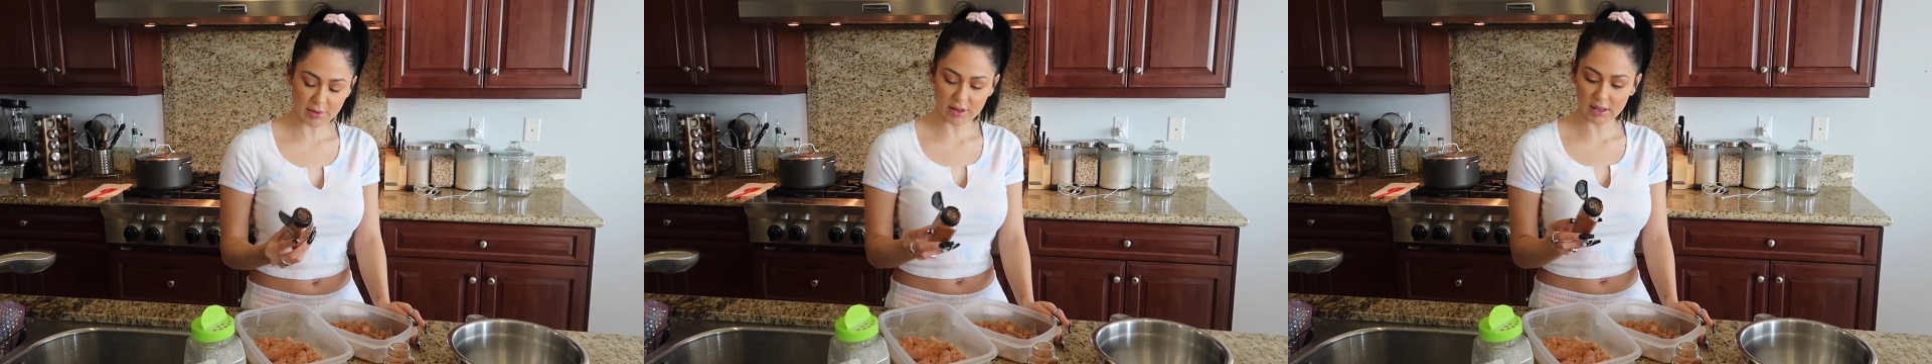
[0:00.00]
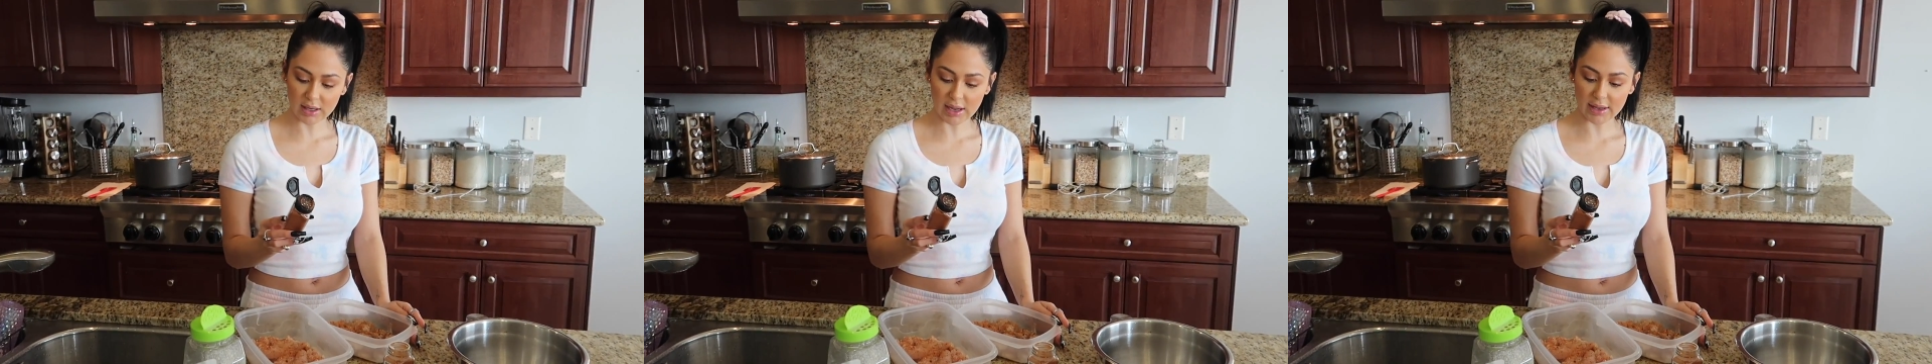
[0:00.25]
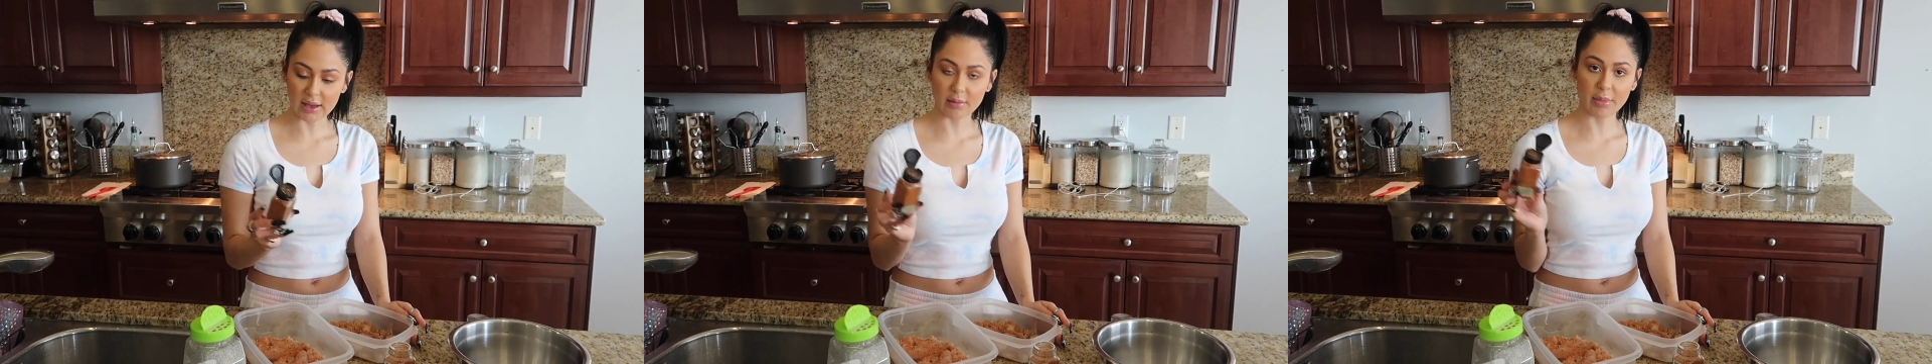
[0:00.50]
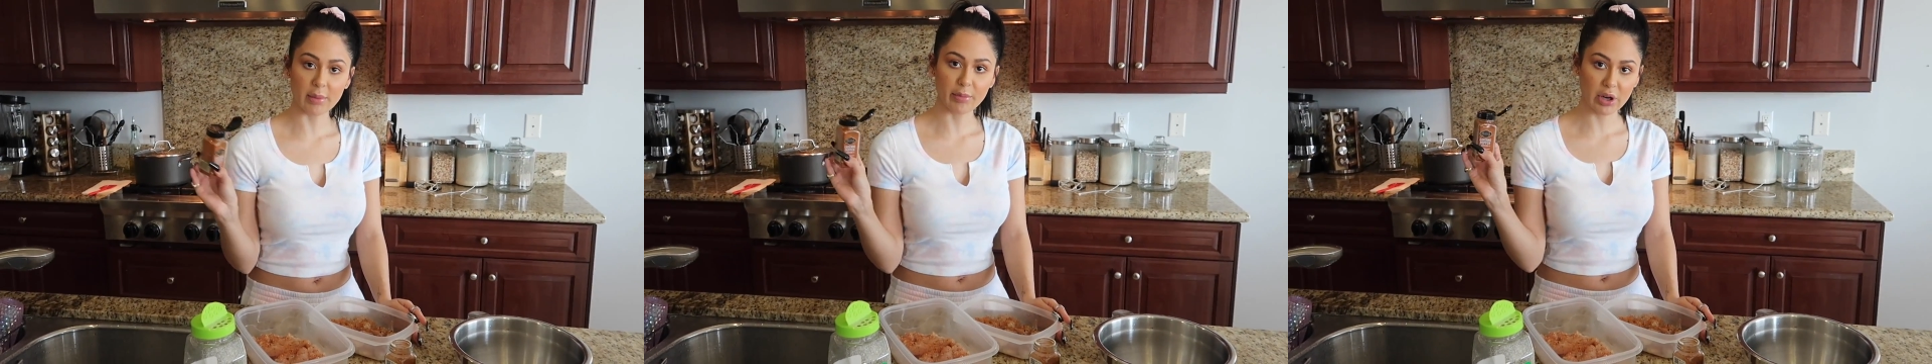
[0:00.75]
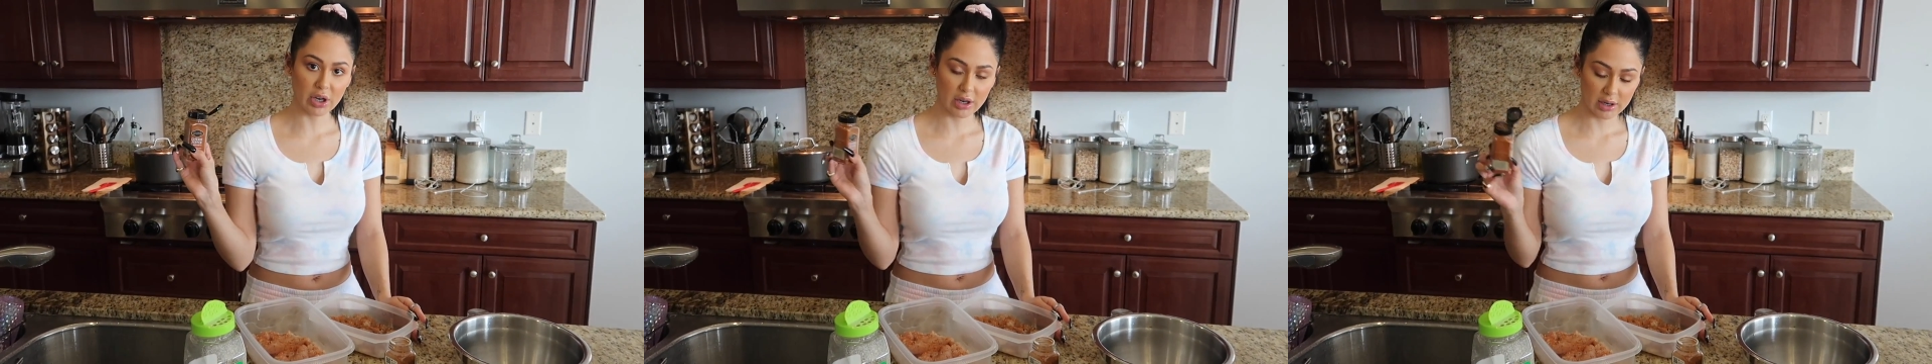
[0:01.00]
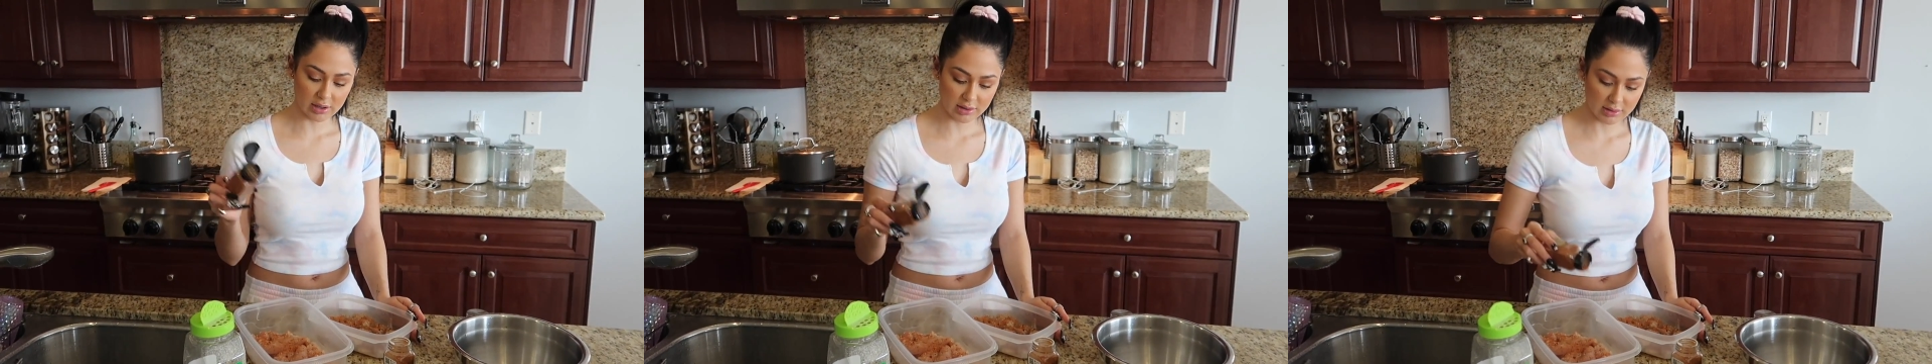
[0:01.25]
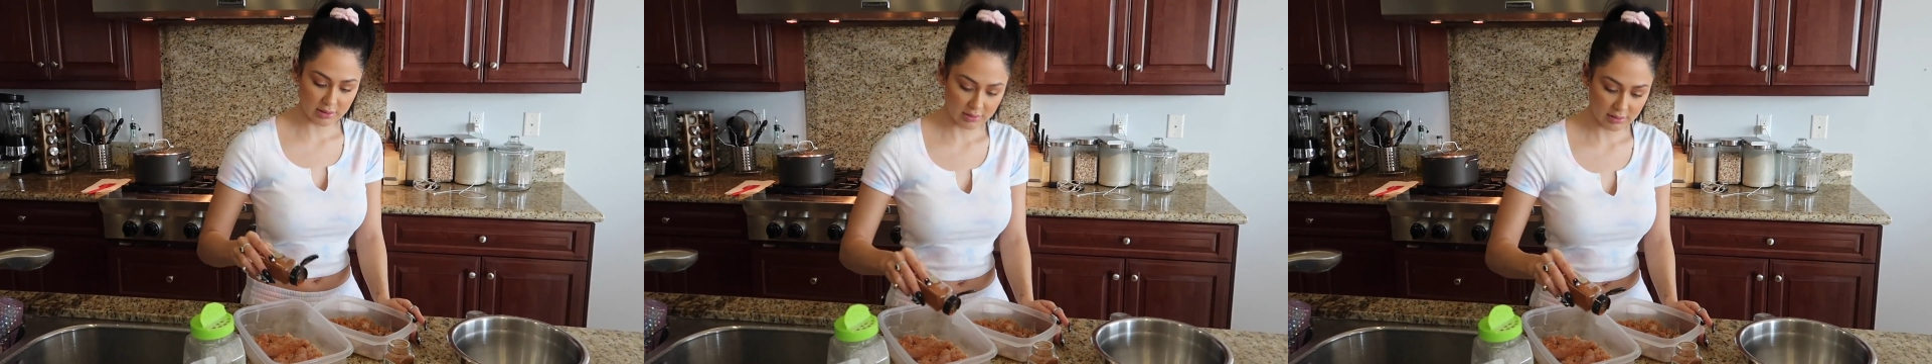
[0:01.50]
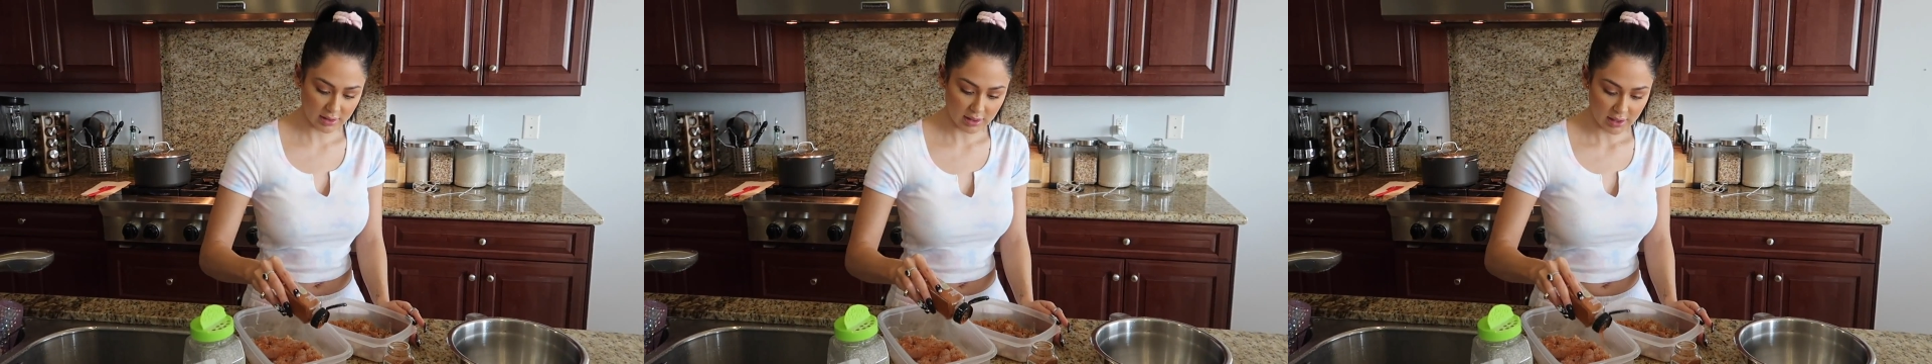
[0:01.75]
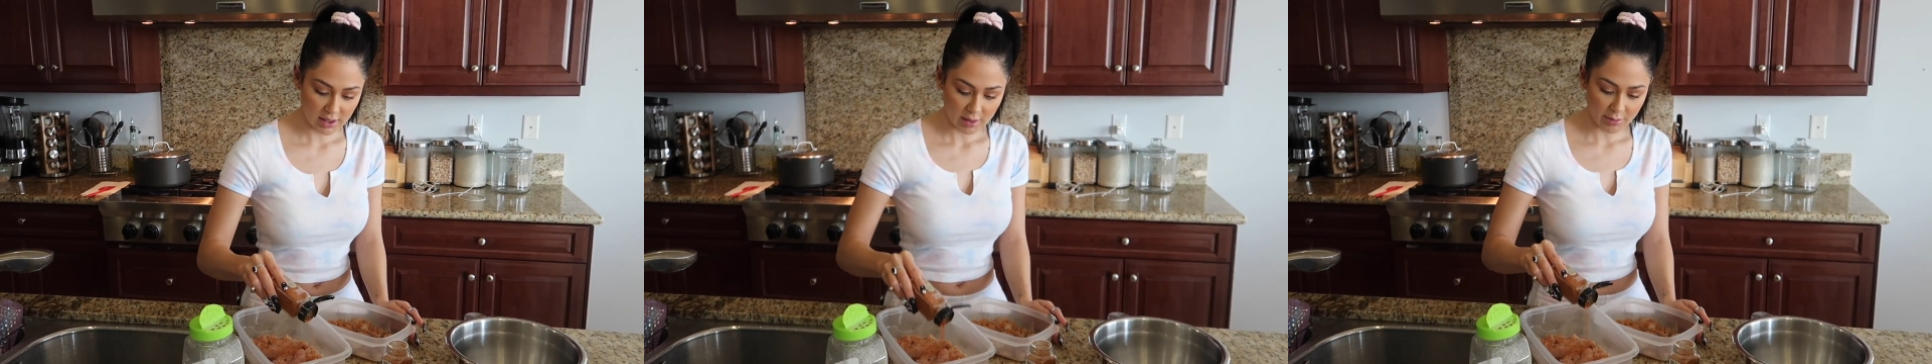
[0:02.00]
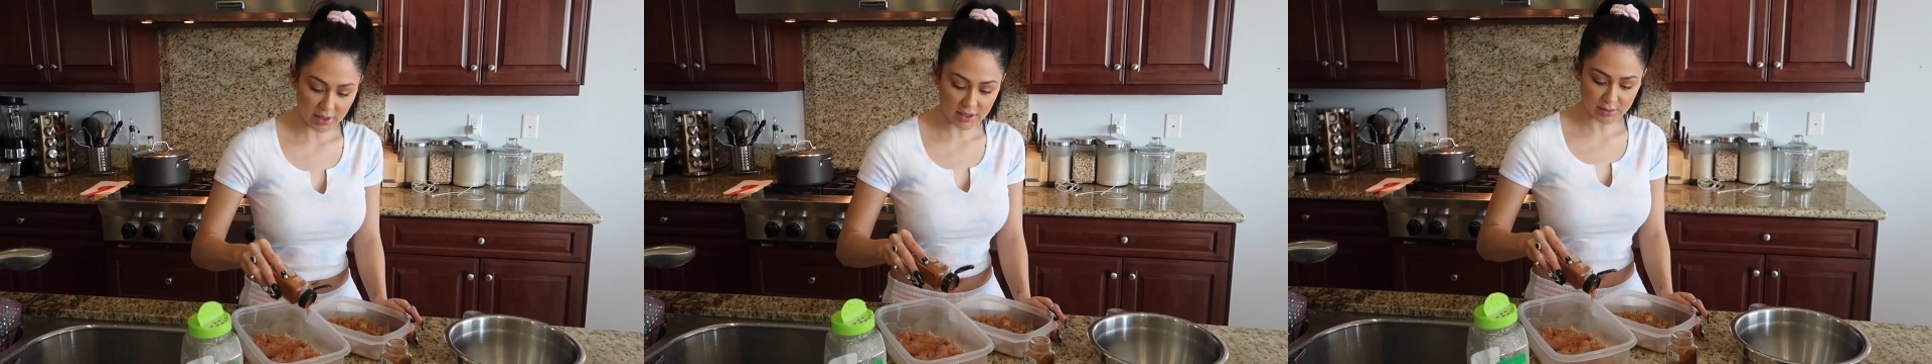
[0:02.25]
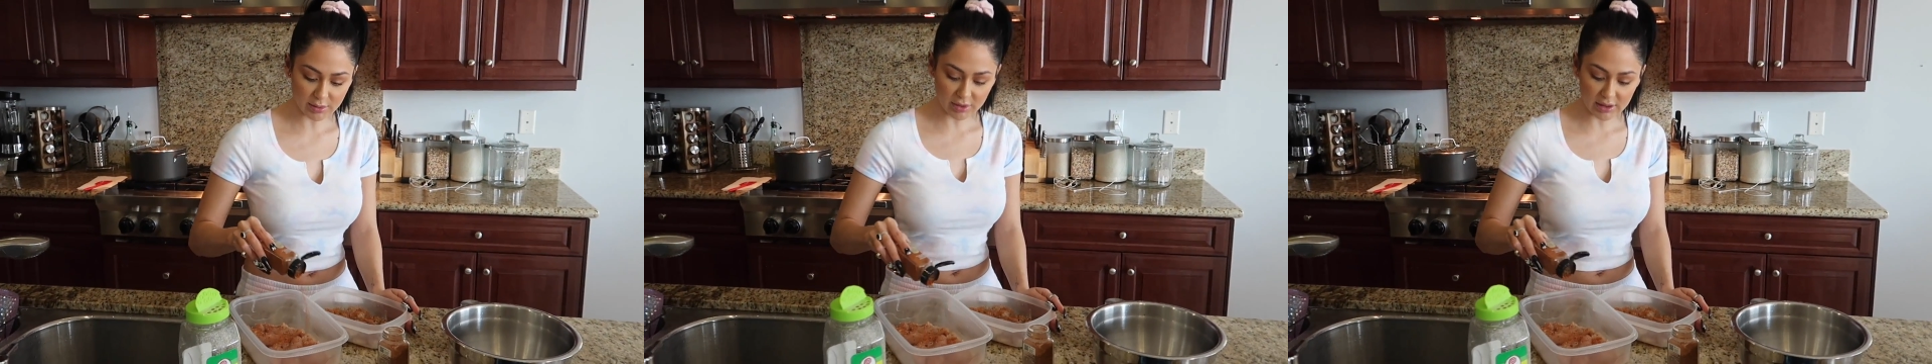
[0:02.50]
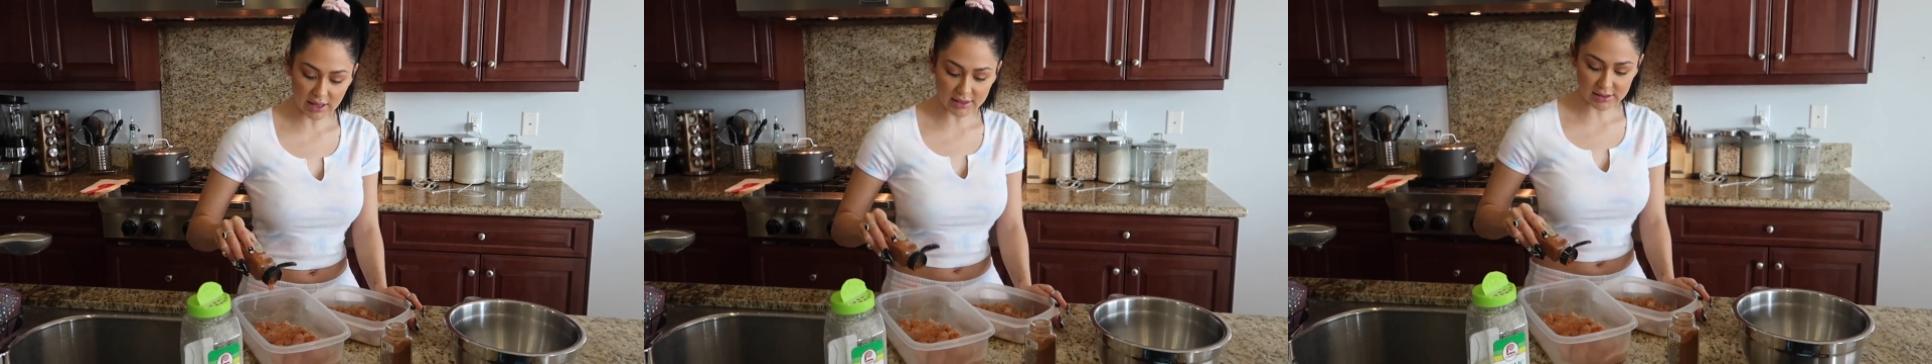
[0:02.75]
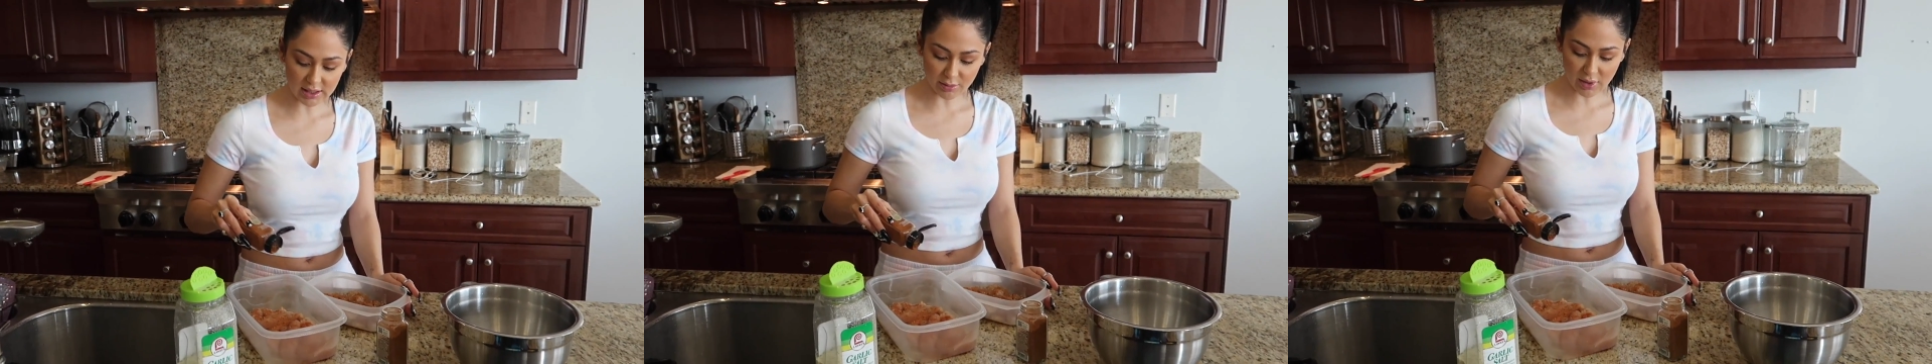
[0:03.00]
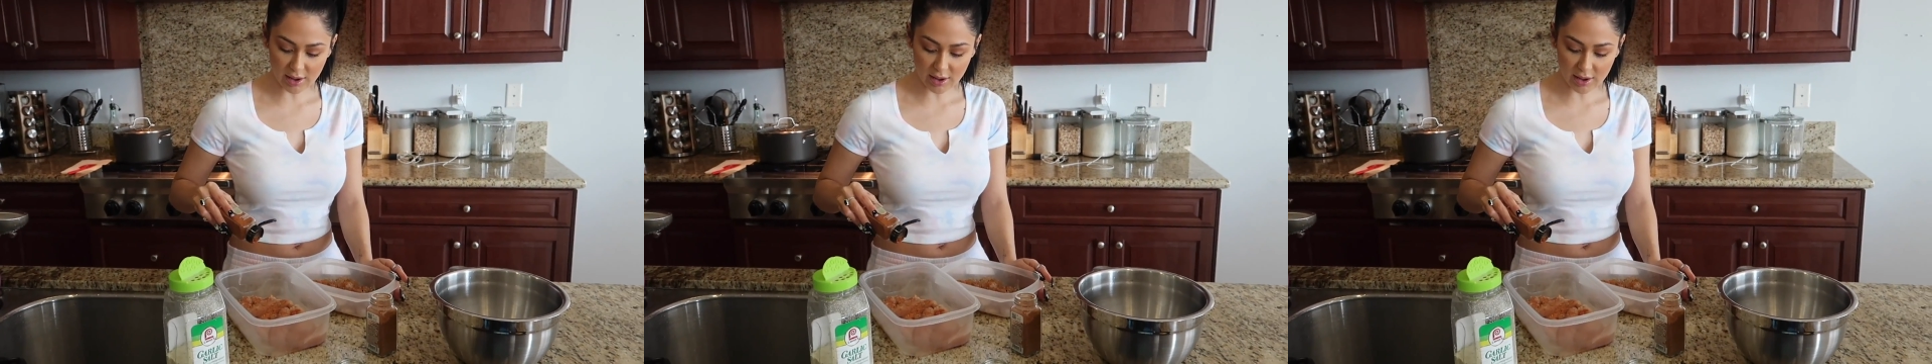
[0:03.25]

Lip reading: Some of the cayenne pepper. Because remember the last time